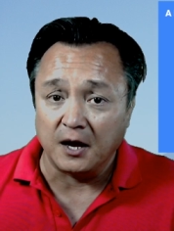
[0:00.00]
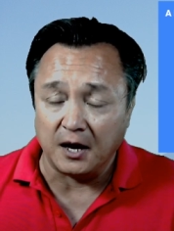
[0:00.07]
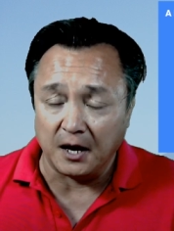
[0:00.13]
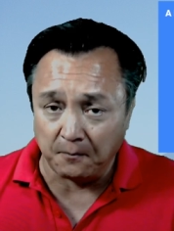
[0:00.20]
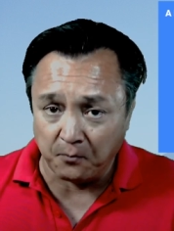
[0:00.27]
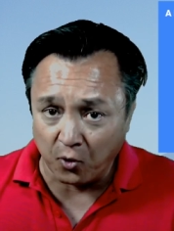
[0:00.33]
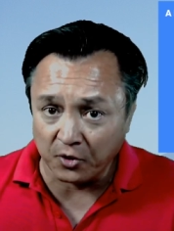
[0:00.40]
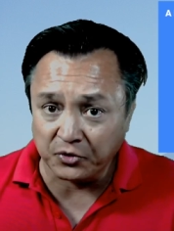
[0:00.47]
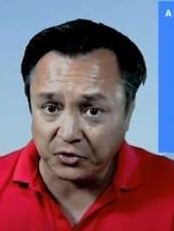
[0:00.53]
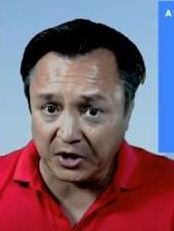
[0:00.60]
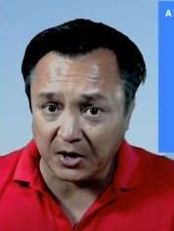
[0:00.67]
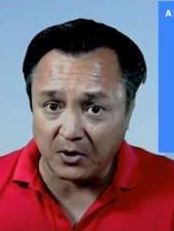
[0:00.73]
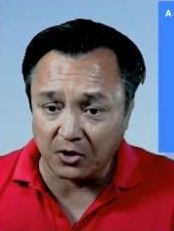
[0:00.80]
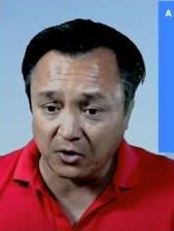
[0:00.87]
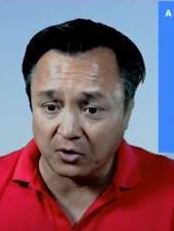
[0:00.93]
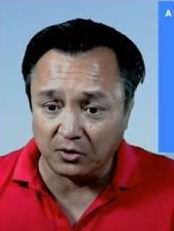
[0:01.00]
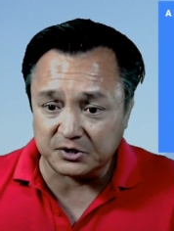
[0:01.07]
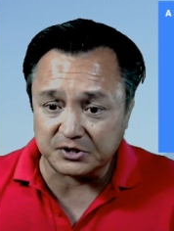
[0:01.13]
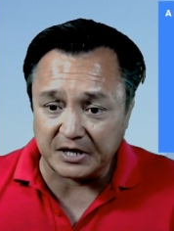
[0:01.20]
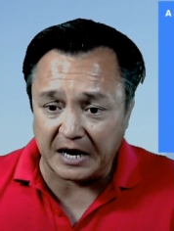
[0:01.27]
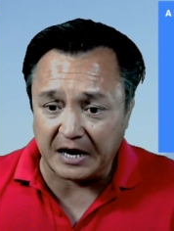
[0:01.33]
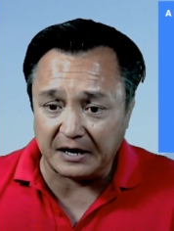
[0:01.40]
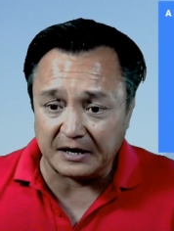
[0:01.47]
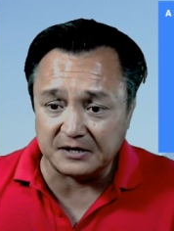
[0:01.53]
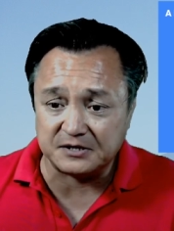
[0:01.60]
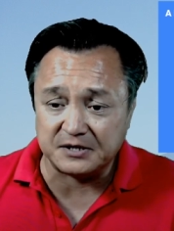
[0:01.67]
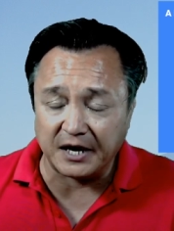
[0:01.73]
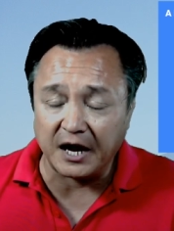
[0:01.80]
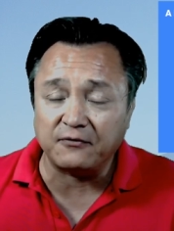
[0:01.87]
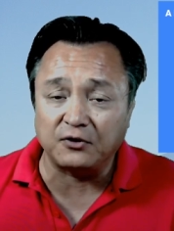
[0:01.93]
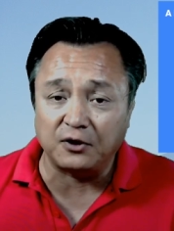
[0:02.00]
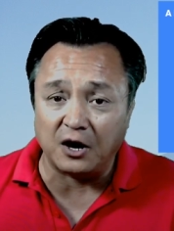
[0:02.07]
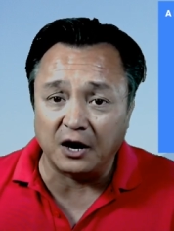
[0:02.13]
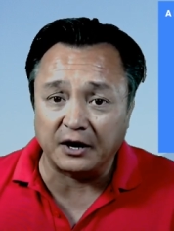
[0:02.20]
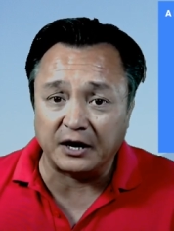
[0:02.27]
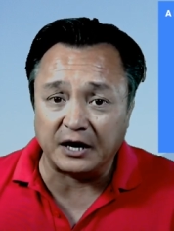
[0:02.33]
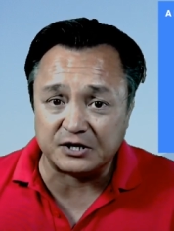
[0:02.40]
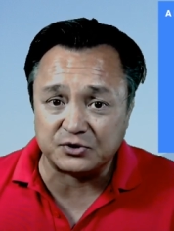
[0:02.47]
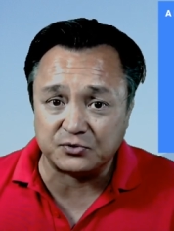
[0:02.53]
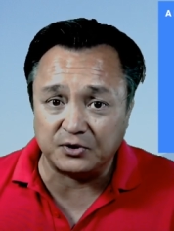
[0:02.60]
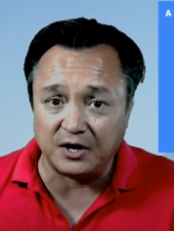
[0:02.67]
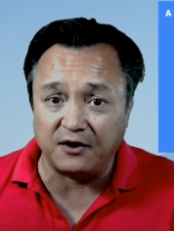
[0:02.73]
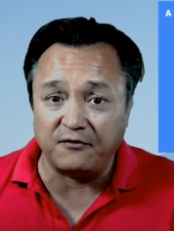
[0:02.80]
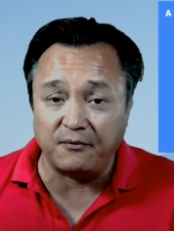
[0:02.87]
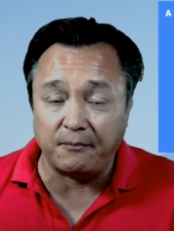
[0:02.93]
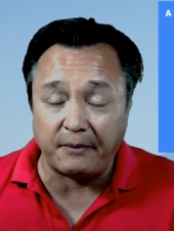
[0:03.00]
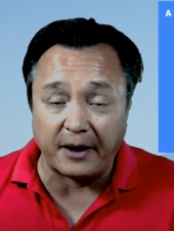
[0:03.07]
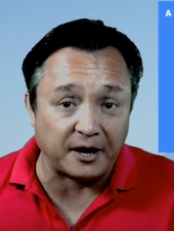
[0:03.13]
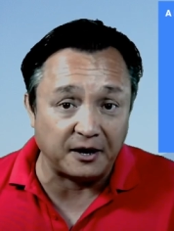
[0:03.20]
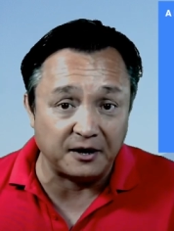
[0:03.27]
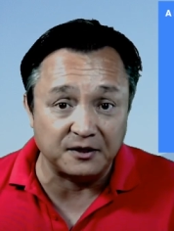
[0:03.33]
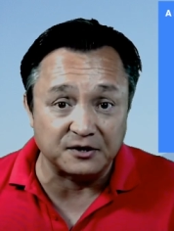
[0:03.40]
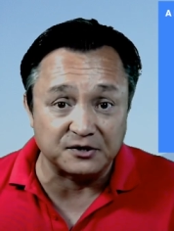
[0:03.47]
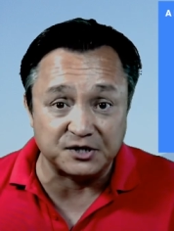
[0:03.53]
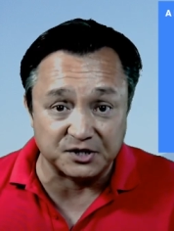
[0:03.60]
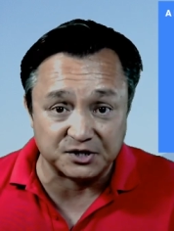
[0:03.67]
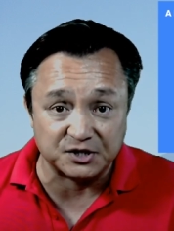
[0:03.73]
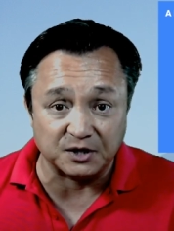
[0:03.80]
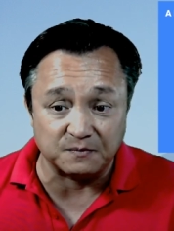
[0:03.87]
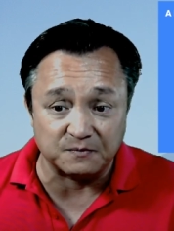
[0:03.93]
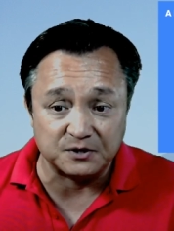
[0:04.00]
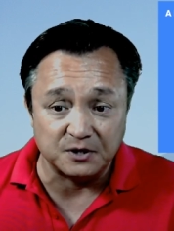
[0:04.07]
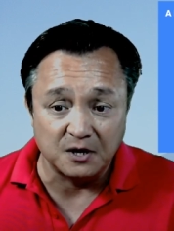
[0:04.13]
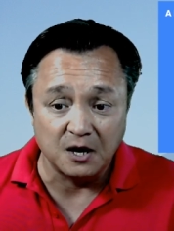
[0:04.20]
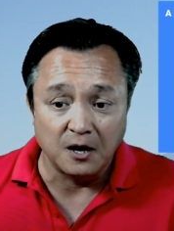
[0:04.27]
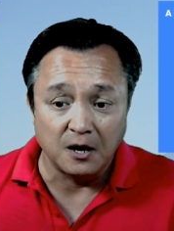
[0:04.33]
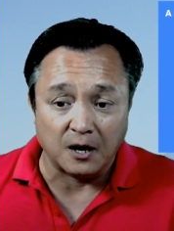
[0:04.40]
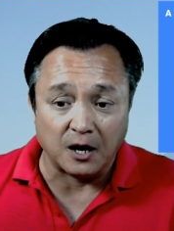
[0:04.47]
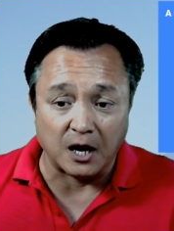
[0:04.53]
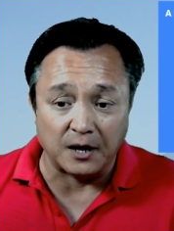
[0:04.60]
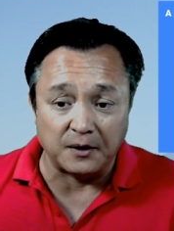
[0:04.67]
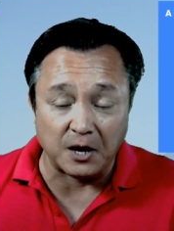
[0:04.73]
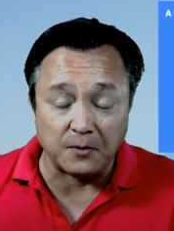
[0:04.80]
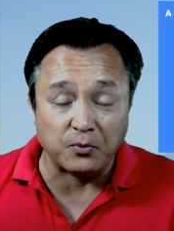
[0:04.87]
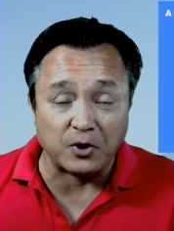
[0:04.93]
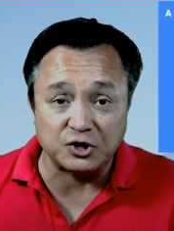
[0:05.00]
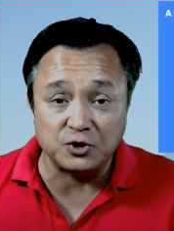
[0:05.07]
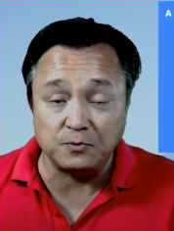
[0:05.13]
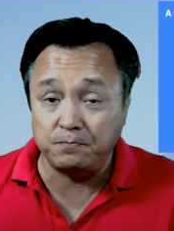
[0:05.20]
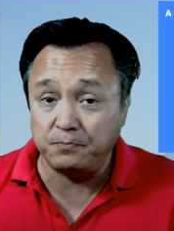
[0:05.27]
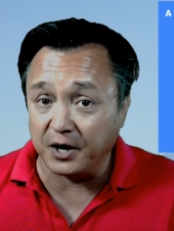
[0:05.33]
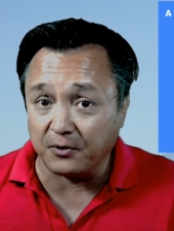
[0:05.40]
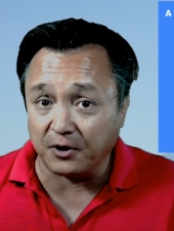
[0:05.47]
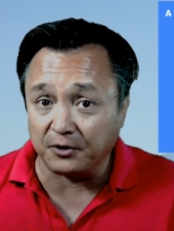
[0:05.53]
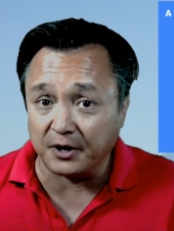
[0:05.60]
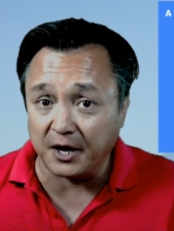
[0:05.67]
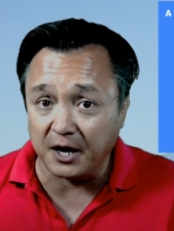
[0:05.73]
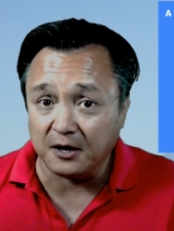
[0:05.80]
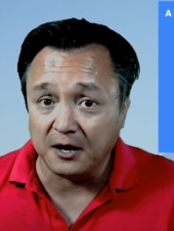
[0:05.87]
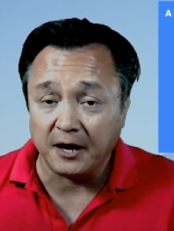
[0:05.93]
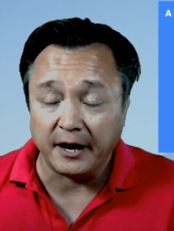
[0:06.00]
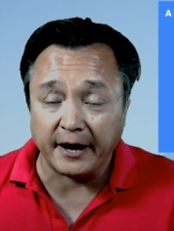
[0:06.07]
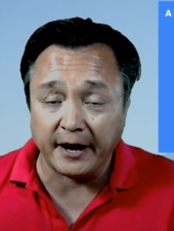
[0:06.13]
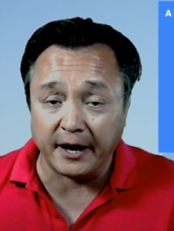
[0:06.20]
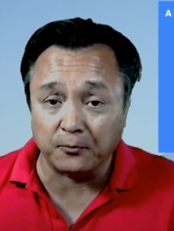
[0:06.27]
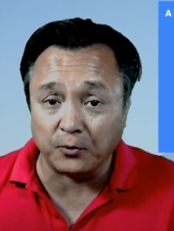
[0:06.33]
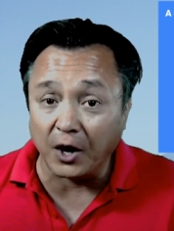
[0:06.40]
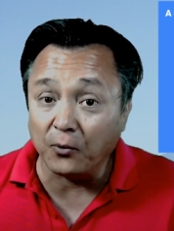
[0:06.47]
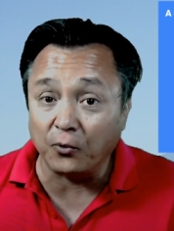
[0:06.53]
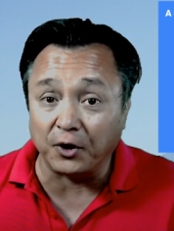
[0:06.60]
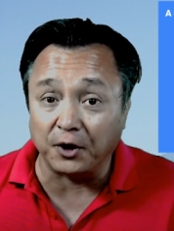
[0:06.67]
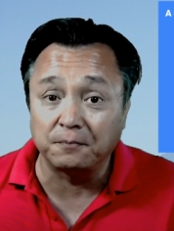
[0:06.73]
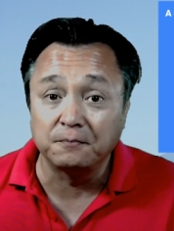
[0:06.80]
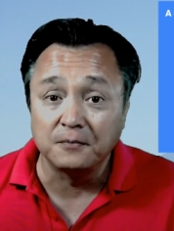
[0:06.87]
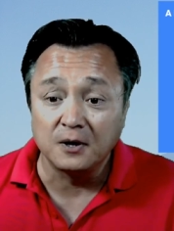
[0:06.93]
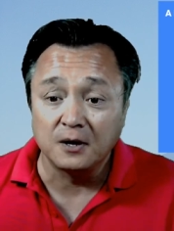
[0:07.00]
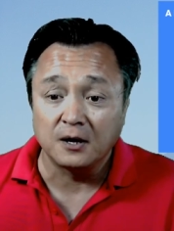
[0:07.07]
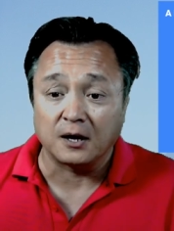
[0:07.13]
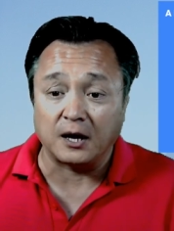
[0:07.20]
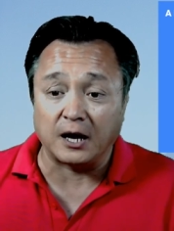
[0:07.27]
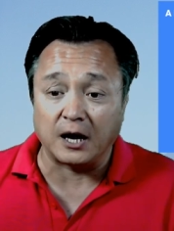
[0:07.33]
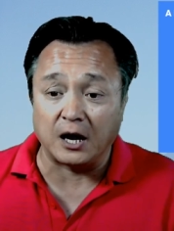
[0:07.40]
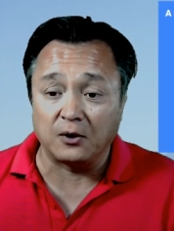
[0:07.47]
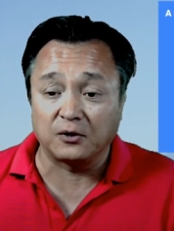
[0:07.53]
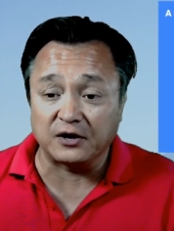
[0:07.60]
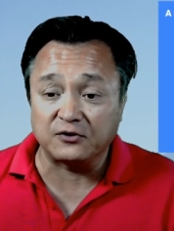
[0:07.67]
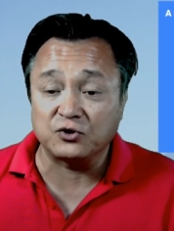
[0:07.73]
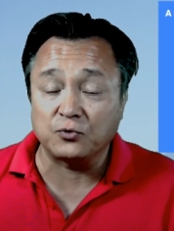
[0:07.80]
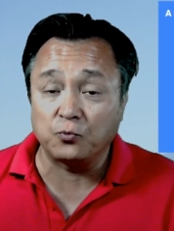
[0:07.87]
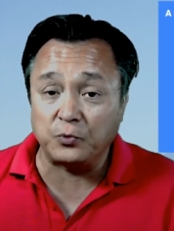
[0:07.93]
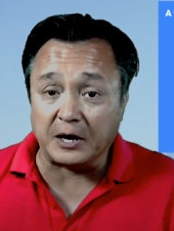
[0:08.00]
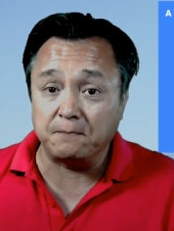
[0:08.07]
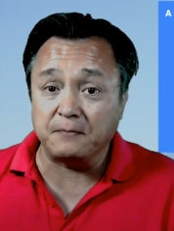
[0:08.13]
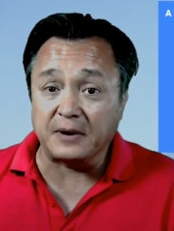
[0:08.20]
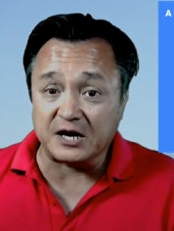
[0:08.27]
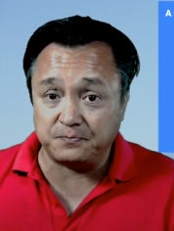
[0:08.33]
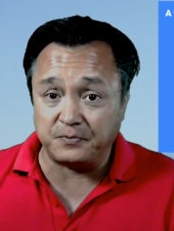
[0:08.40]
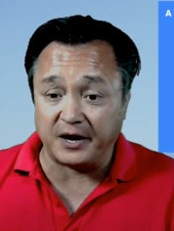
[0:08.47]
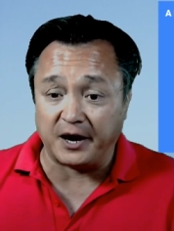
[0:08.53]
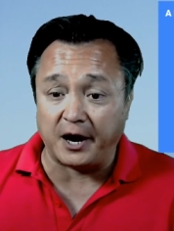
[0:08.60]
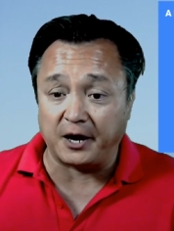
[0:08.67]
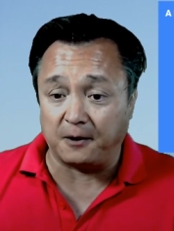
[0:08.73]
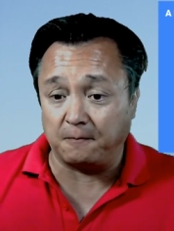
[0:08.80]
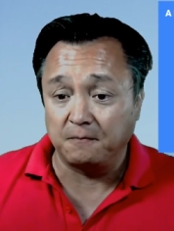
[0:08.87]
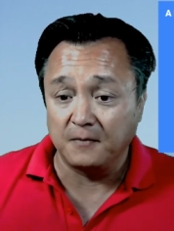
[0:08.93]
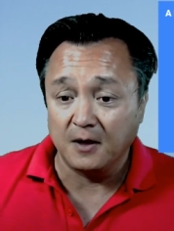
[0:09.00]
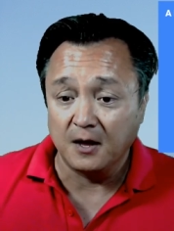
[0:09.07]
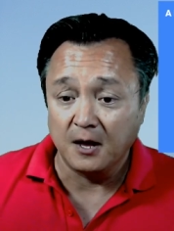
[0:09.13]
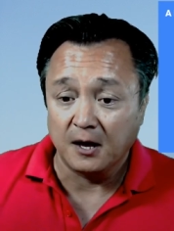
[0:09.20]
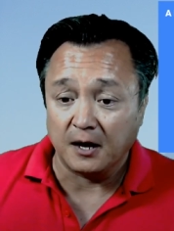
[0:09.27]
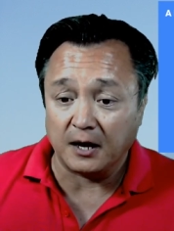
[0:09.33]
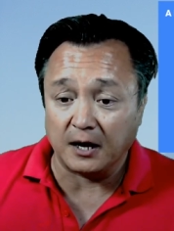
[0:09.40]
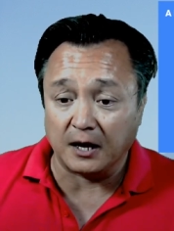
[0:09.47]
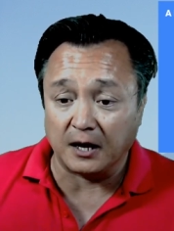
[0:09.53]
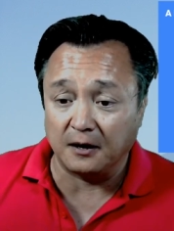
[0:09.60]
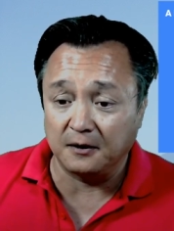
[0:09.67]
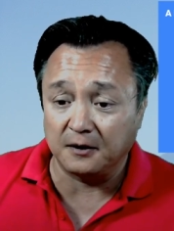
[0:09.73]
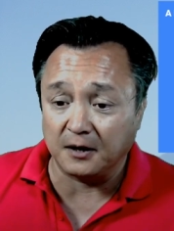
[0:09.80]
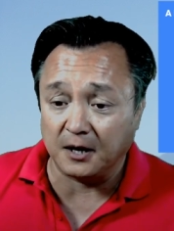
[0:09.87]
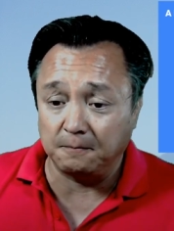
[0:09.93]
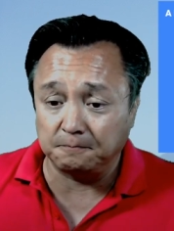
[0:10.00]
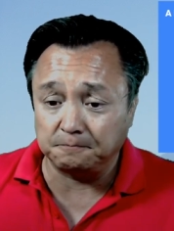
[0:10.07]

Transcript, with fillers: Important thing about Golden State is they have a long history of abandoning their systems. Uh, they brought you Big Bear Lake and Wrightwood and left a big mess behind them. And uh,